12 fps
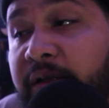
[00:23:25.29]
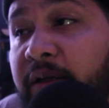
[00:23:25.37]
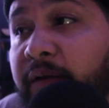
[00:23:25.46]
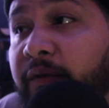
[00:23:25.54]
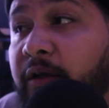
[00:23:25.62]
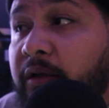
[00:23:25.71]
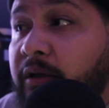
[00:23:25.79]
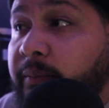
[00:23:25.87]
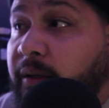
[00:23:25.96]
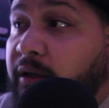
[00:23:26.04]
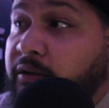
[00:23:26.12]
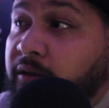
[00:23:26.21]
to live in the hood
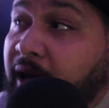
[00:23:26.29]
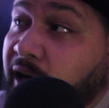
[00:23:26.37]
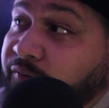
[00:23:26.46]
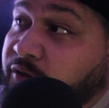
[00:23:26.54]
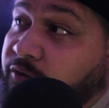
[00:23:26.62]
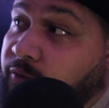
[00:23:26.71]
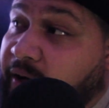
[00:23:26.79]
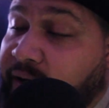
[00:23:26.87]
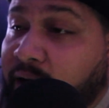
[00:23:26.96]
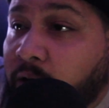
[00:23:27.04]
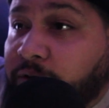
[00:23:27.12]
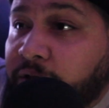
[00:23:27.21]
because a lot of us
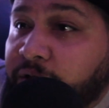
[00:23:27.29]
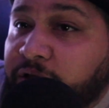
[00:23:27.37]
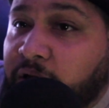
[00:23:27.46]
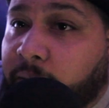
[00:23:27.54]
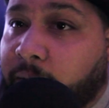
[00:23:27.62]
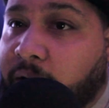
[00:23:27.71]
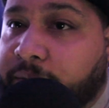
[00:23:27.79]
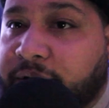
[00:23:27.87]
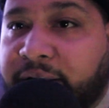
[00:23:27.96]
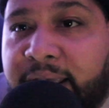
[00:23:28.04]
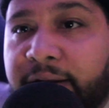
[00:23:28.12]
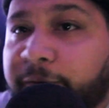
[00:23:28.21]
ran out to the suburbs
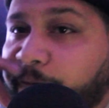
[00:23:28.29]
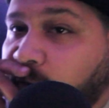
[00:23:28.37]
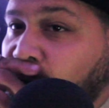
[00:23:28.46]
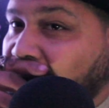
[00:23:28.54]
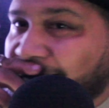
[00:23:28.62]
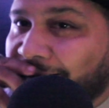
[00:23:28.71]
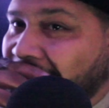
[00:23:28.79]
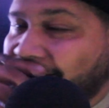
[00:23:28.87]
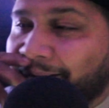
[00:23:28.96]
and can't afford it.